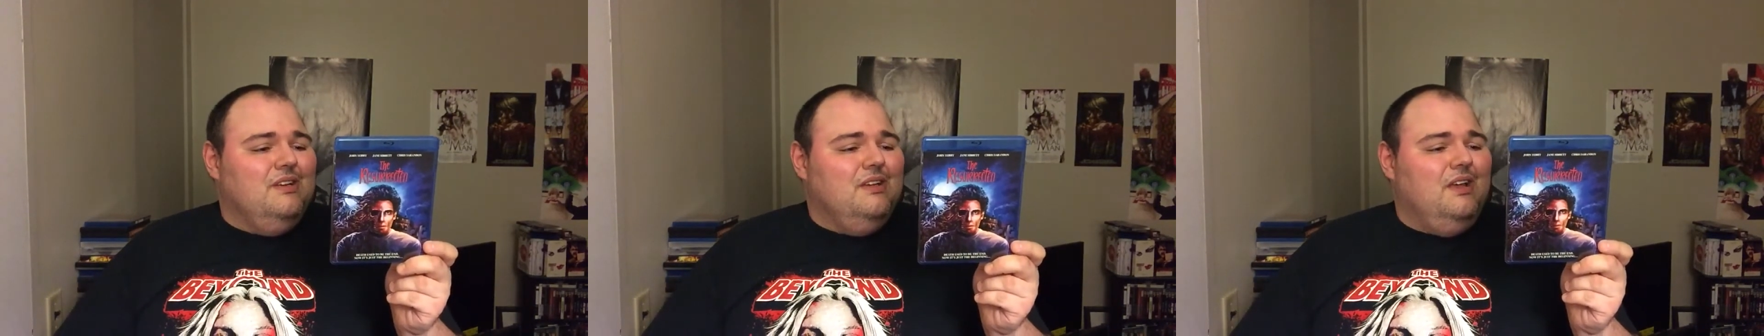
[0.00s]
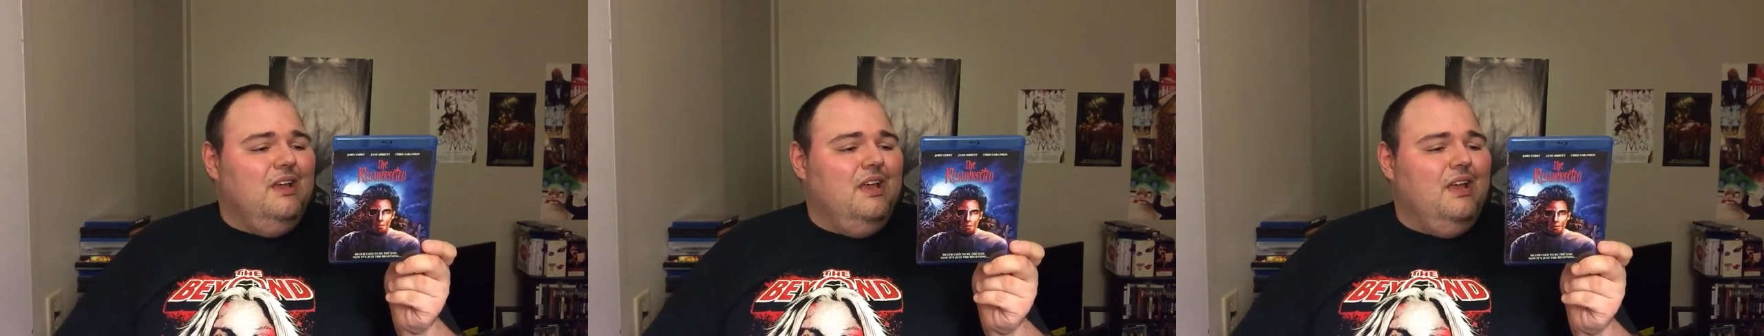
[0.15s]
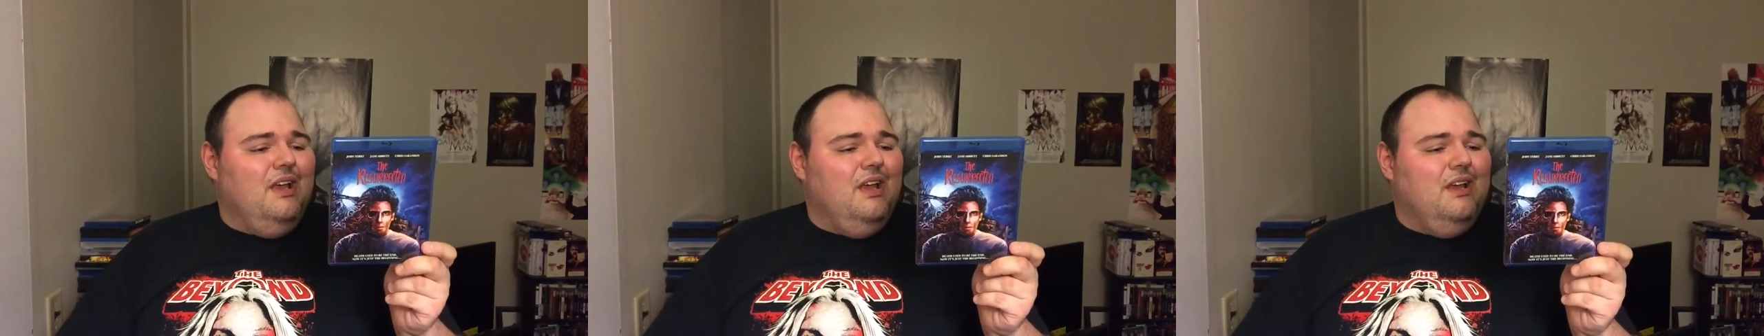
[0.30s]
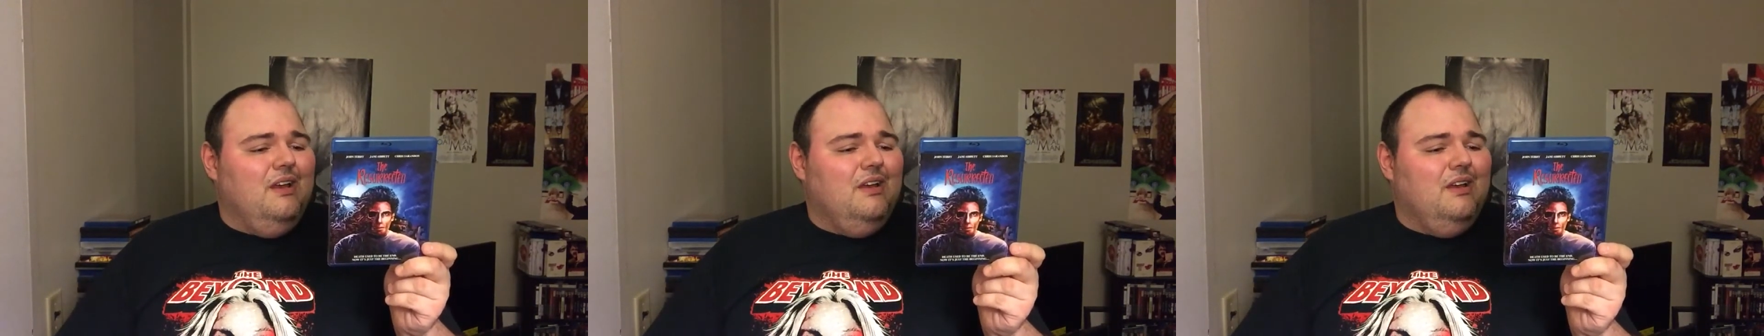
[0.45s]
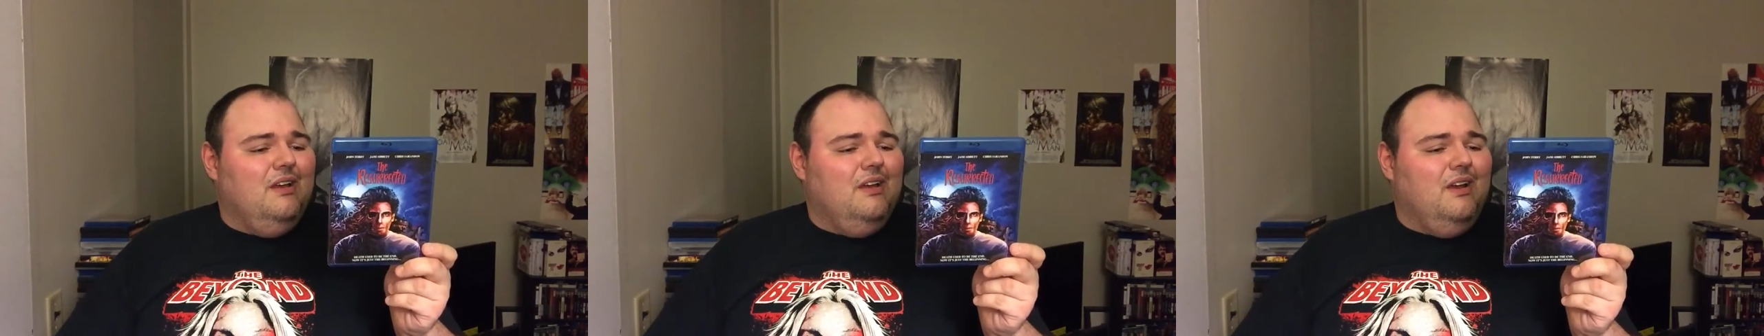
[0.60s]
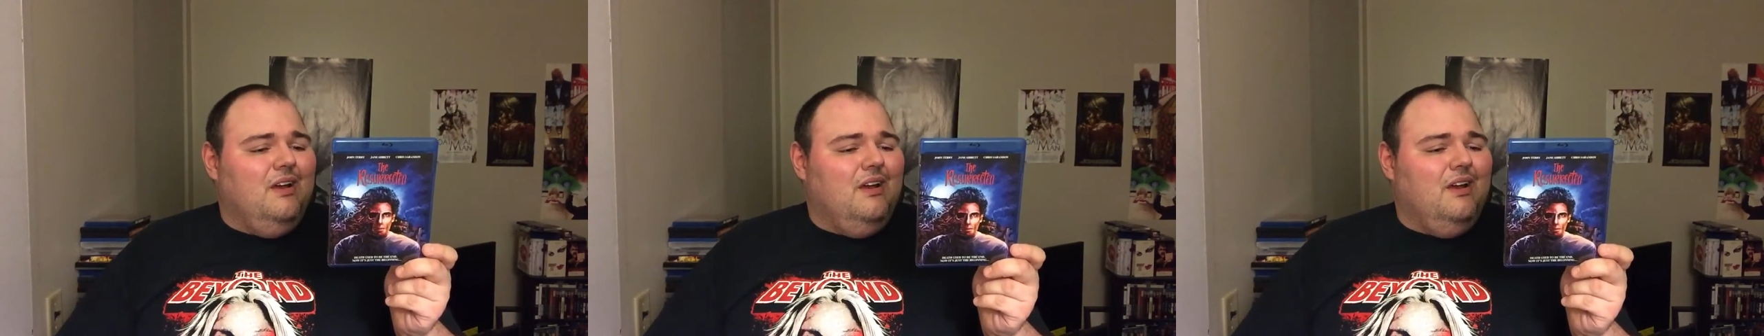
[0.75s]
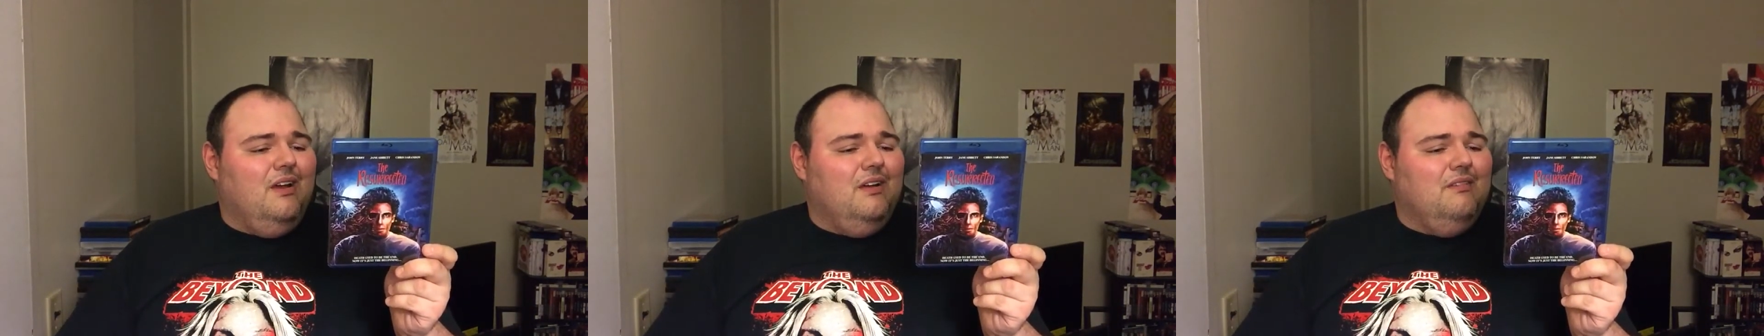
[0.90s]
and
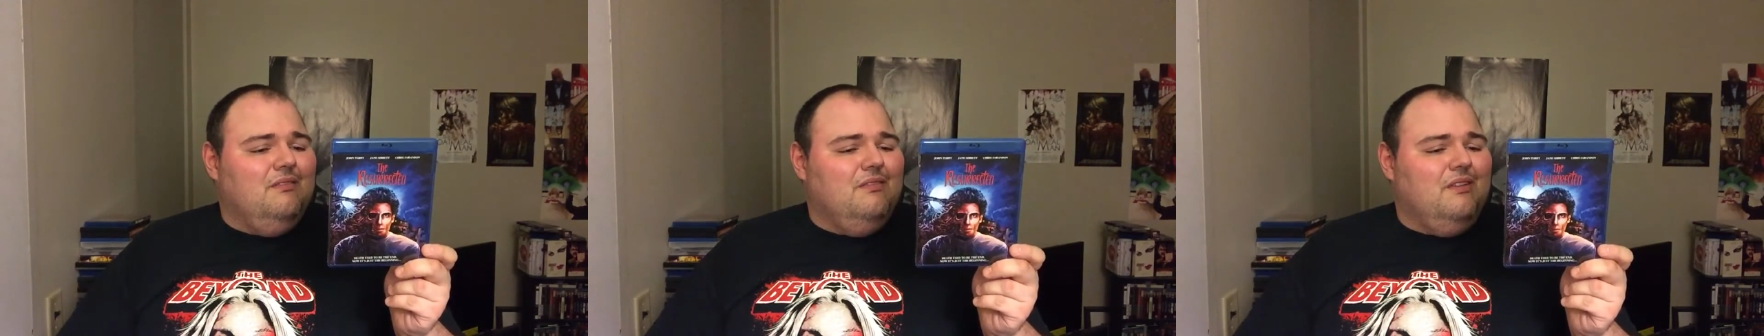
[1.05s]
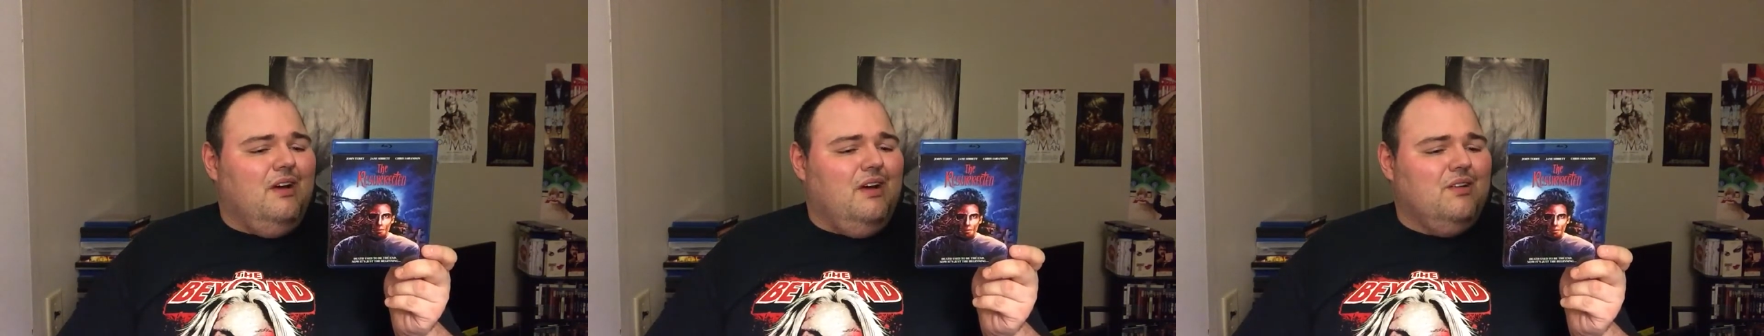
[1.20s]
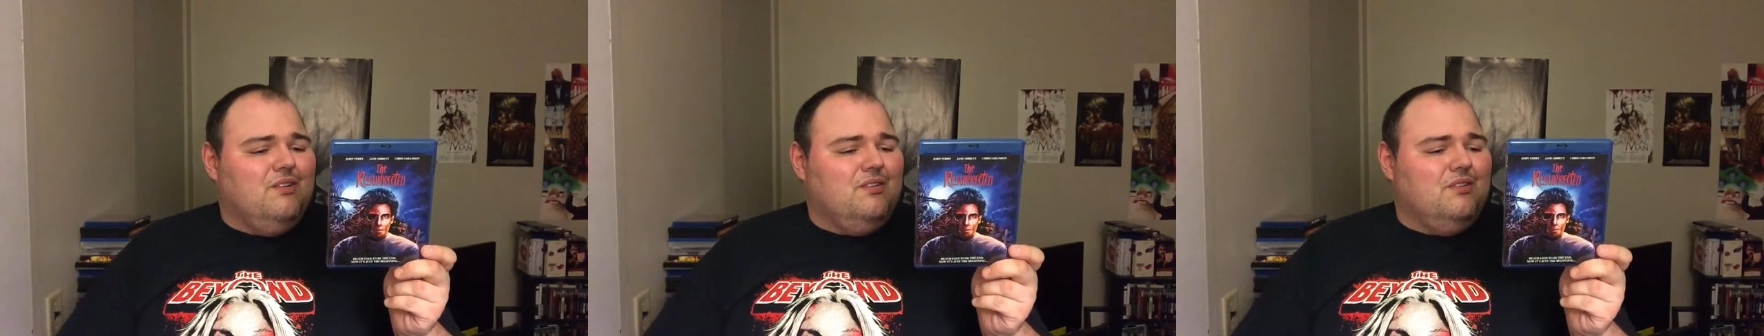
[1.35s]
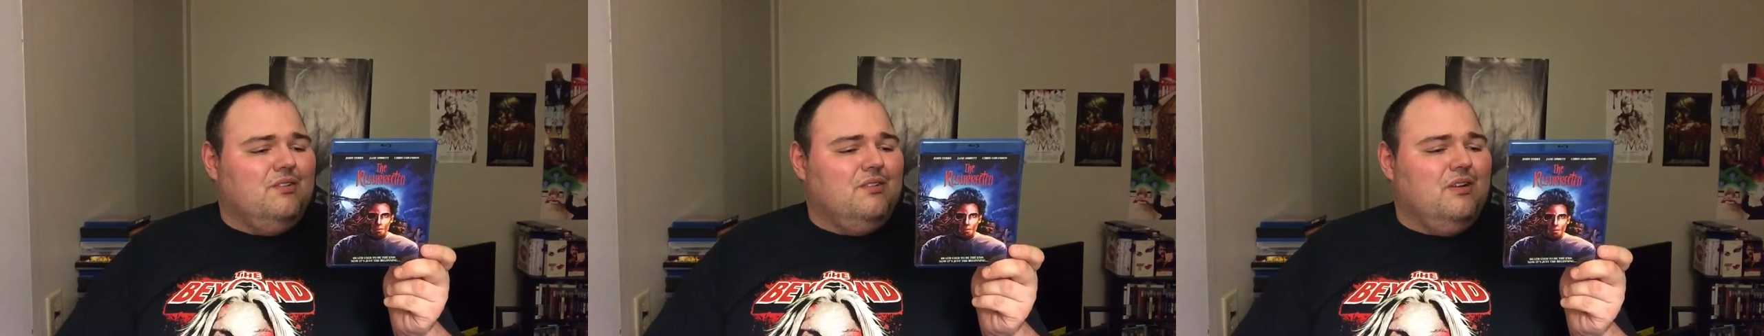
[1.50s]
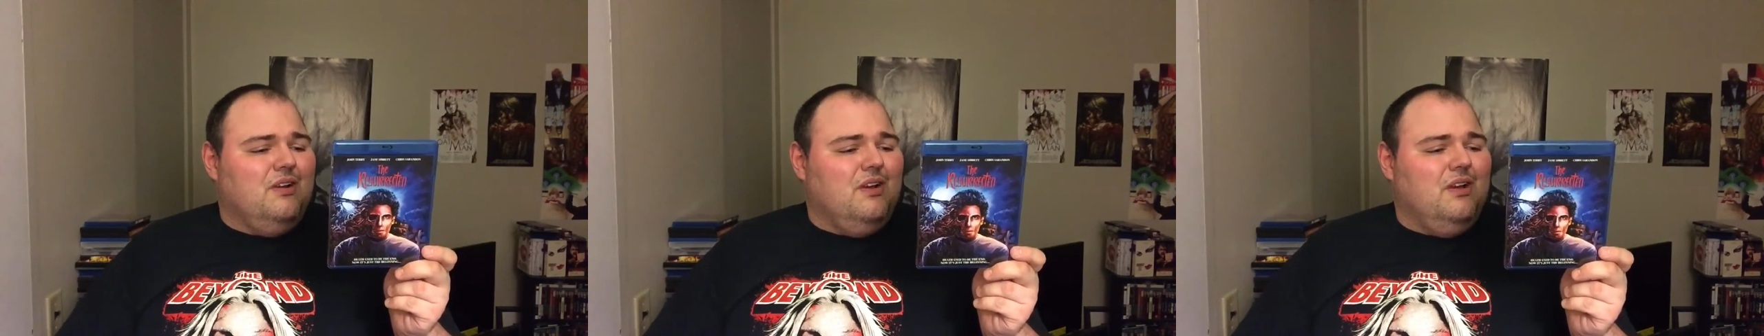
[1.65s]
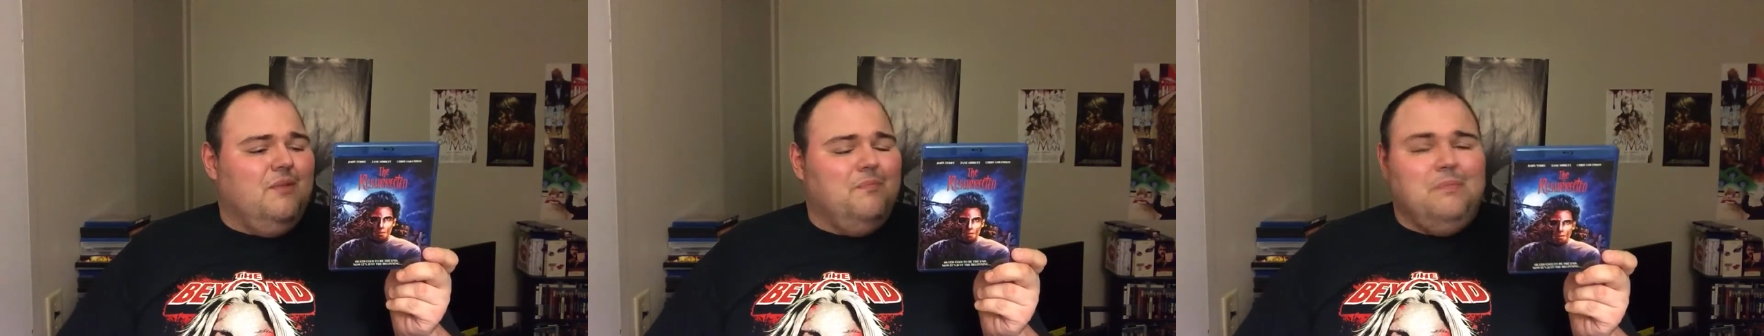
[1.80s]
other